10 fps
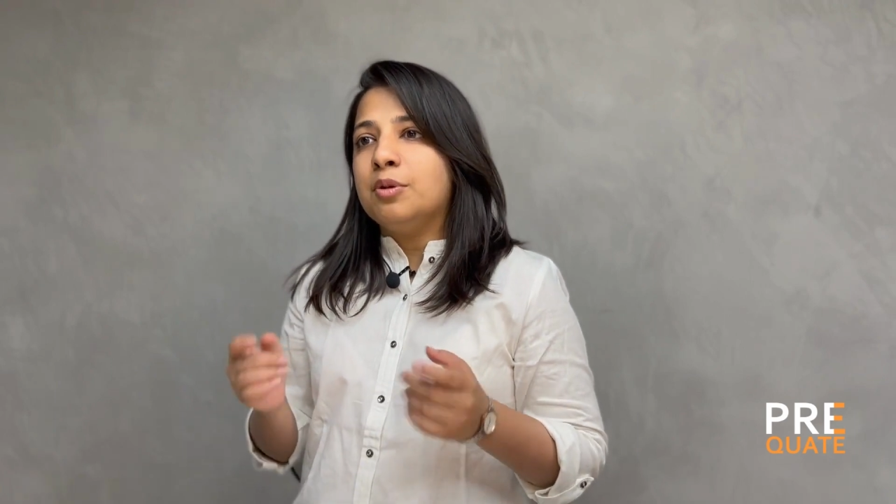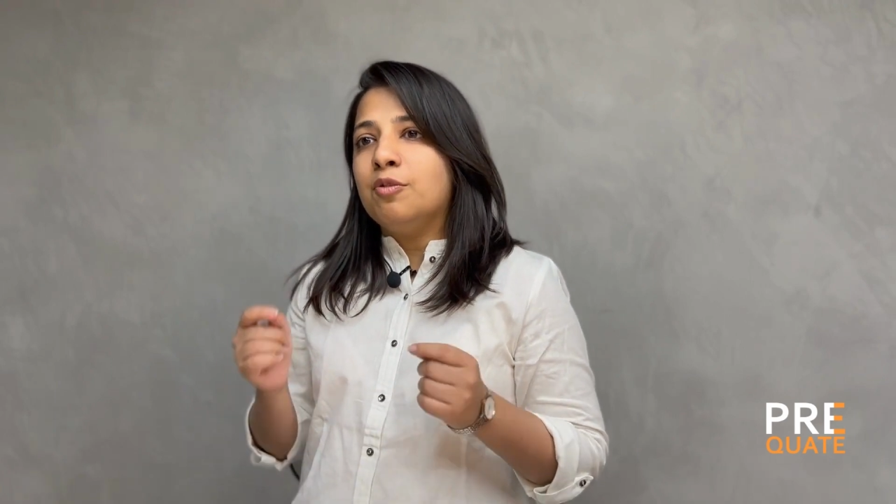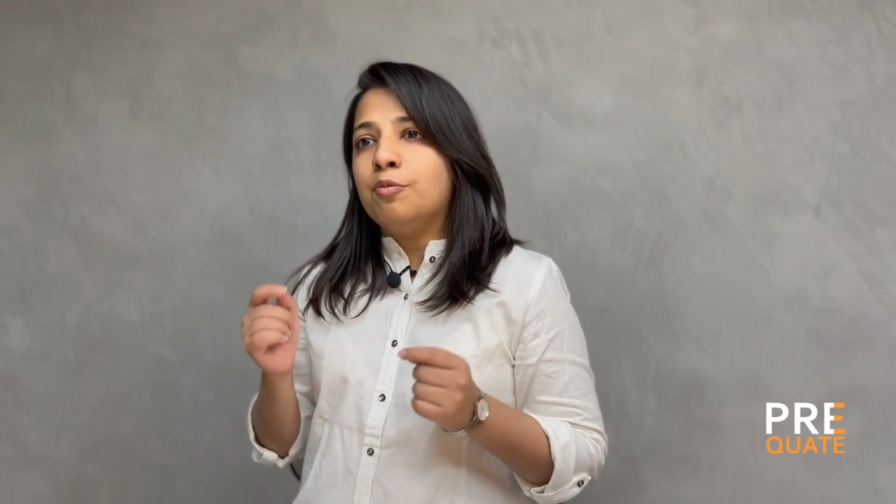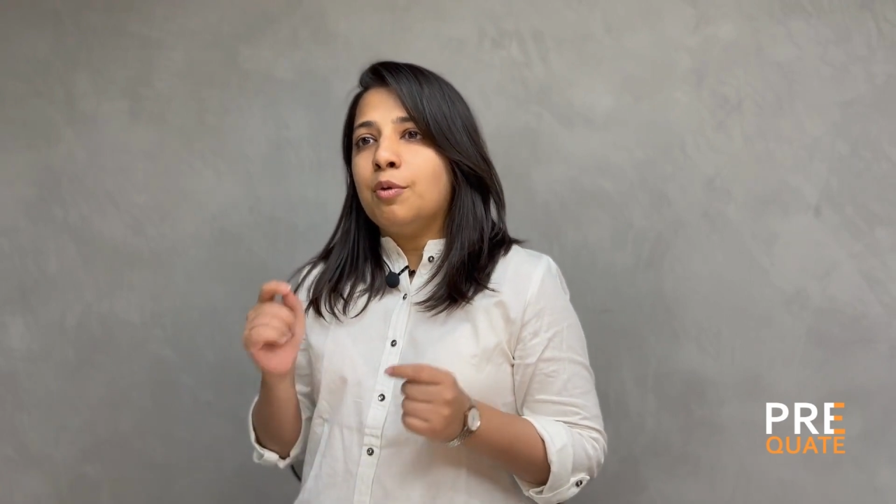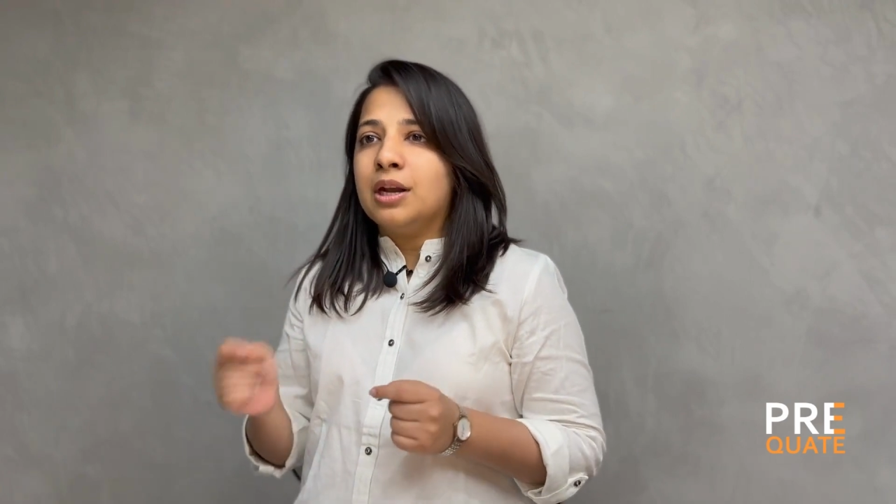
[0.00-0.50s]
of
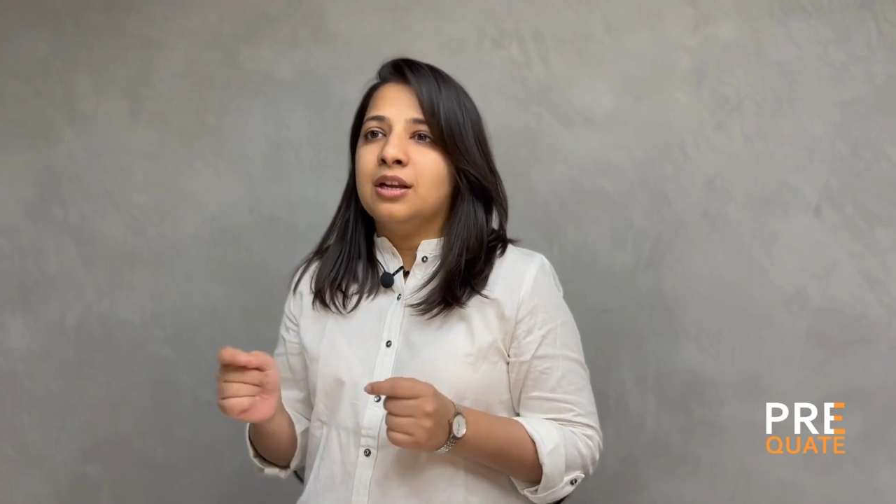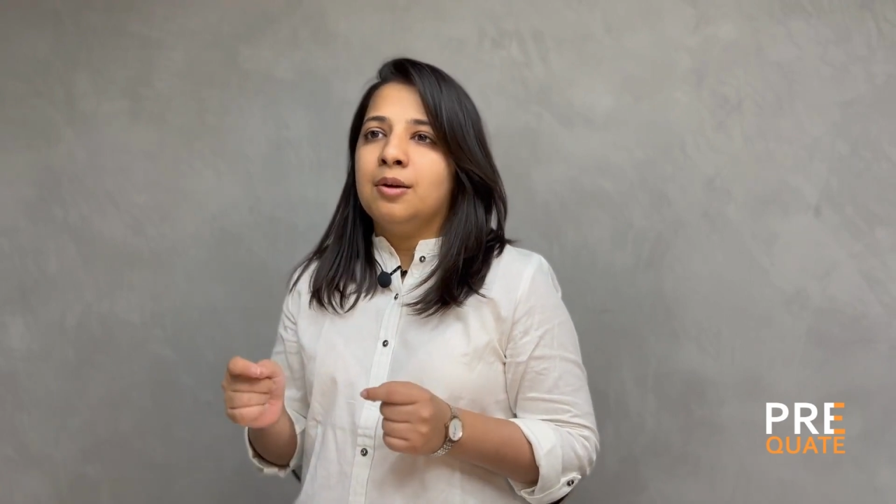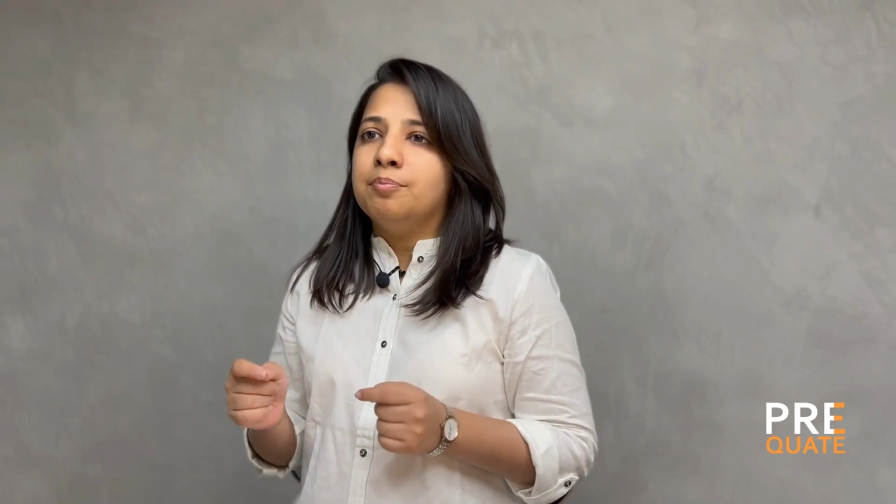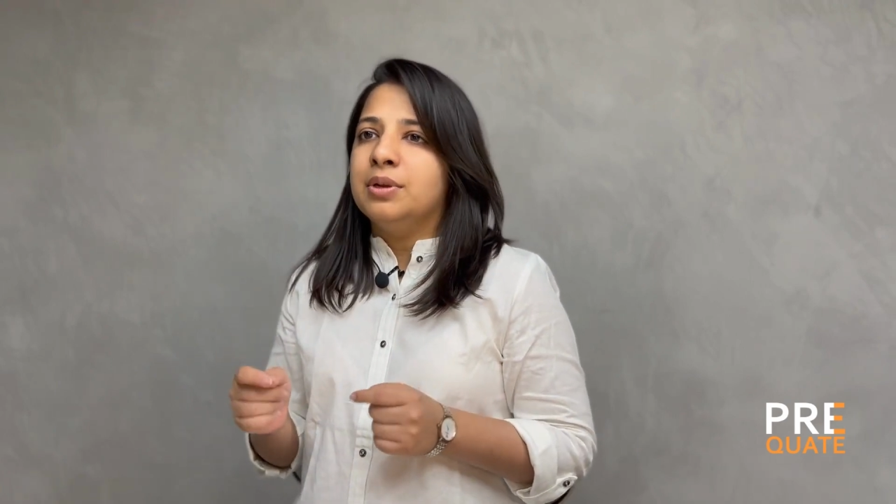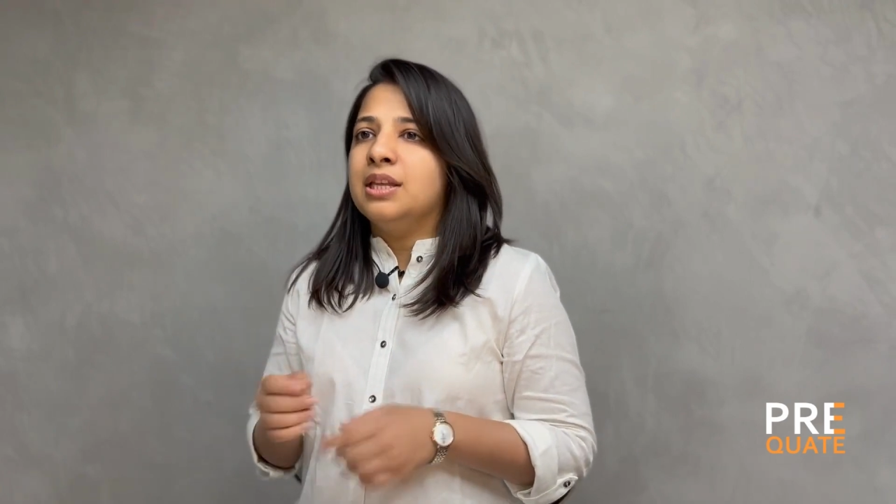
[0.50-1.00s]
one
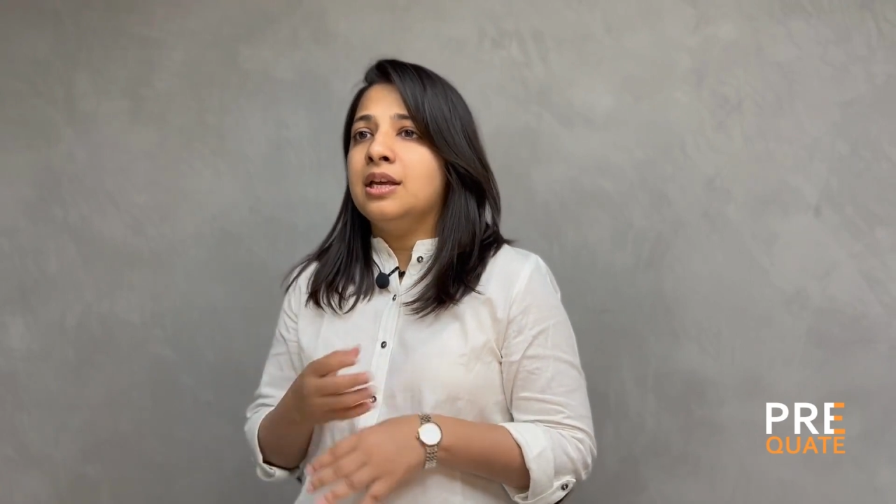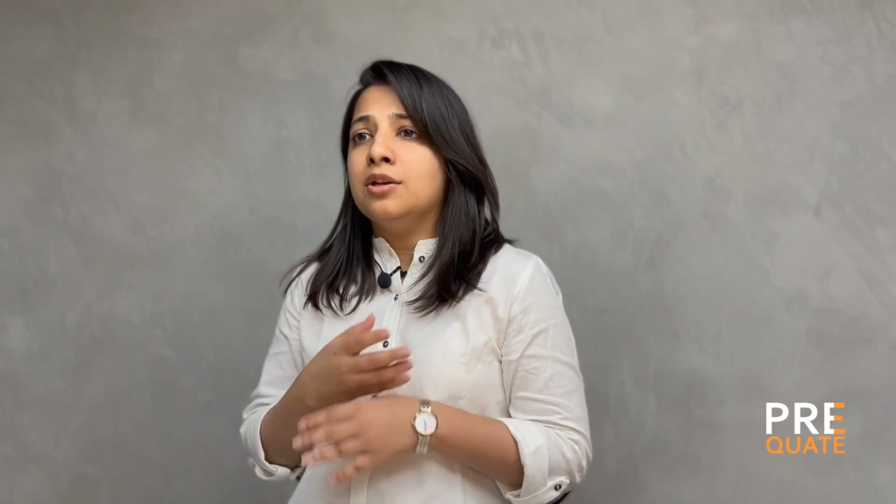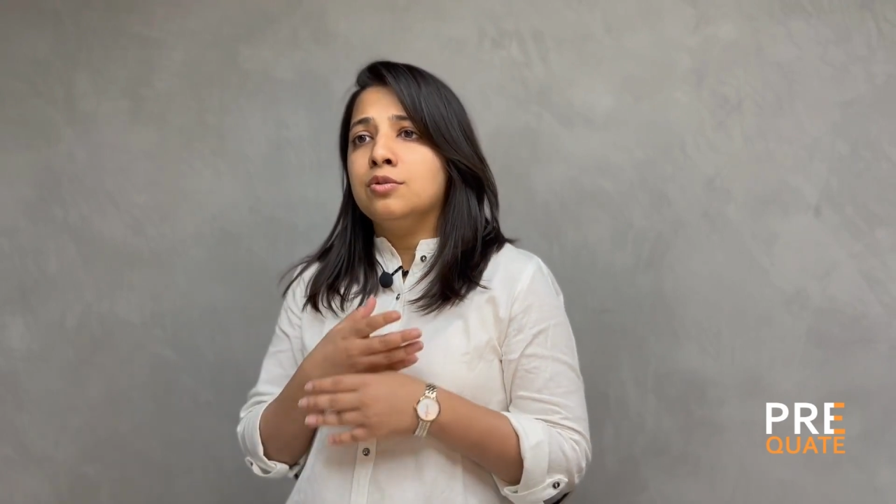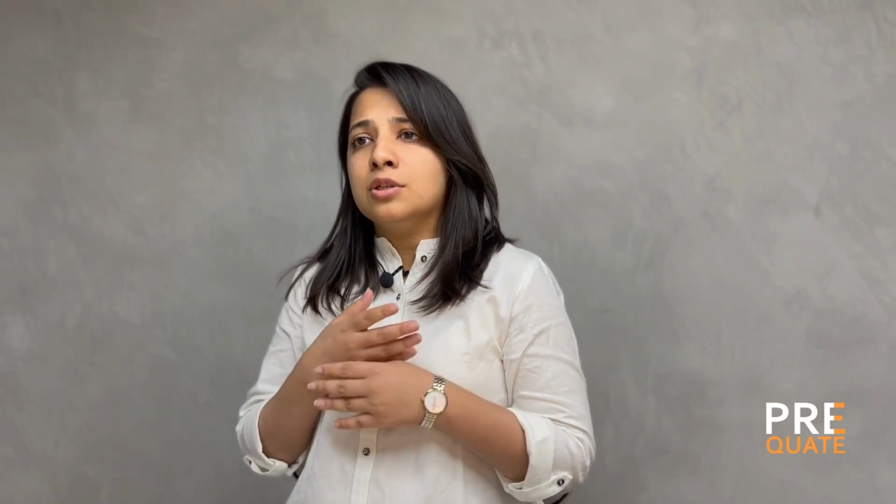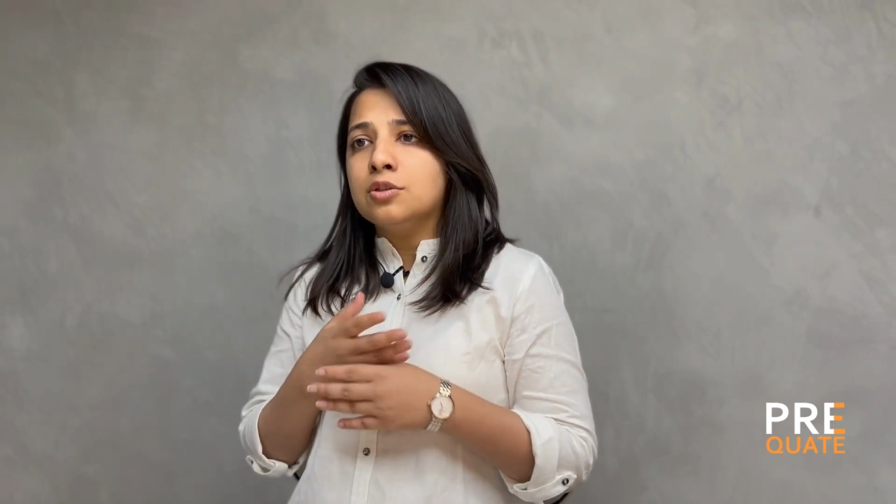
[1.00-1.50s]
company that uses